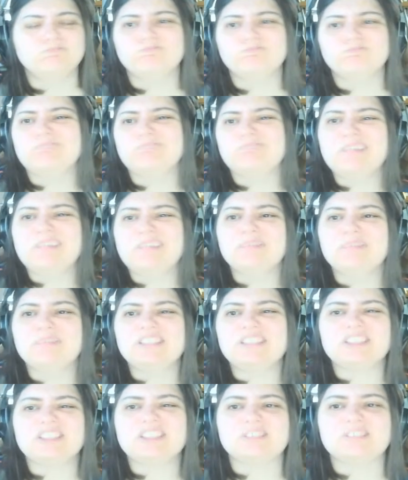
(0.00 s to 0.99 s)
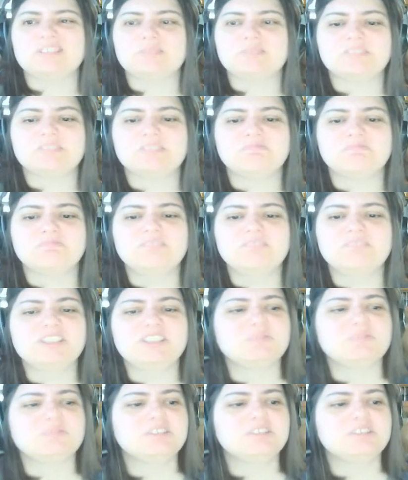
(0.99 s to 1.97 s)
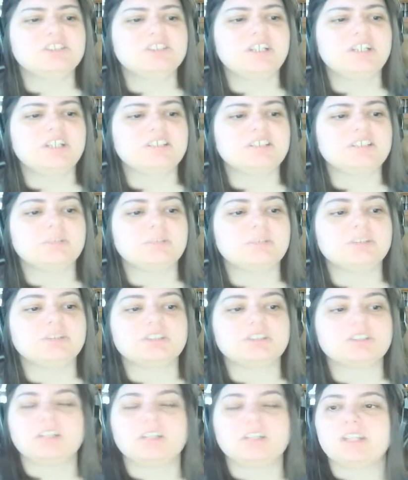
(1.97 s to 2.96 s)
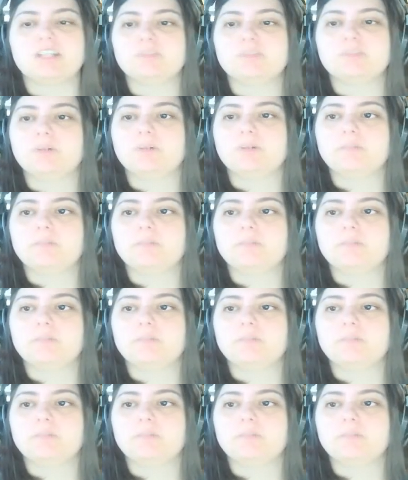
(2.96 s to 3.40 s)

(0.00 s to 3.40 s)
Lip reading: We don't want the shoes. We just want the dress. So we're just going to export.